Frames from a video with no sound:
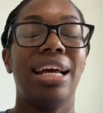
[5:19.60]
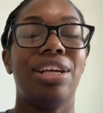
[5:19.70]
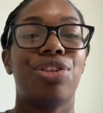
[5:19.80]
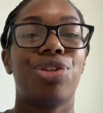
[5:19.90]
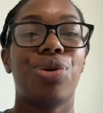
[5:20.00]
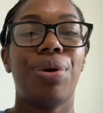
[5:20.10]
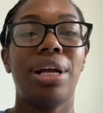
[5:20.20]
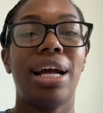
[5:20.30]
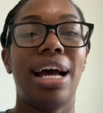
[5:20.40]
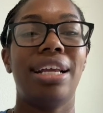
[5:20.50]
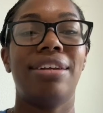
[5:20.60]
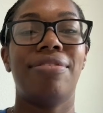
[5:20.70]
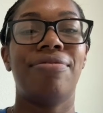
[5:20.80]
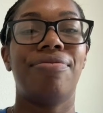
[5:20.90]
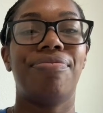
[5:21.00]
sort of kind
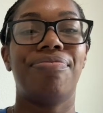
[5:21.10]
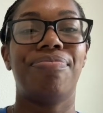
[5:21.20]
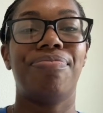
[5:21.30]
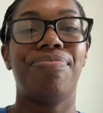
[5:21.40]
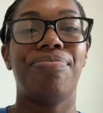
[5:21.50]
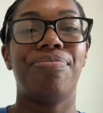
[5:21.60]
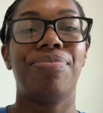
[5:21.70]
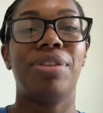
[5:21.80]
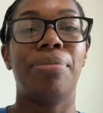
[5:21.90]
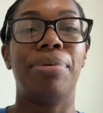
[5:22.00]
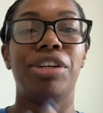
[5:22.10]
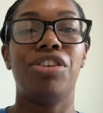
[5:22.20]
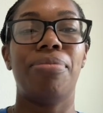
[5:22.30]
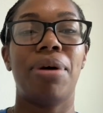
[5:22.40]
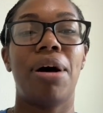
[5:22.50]
of the
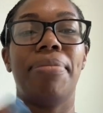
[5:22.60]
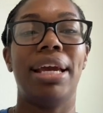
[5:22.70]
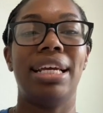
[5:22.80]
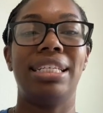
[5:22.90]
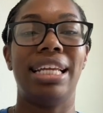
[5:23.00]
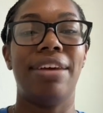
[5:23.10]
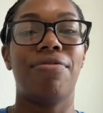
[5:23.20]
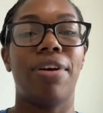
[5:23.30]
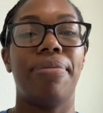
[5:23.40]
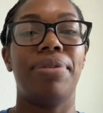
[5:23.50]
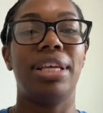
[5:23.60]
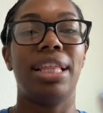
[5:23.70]
Budget Mom and Dave Ramsey.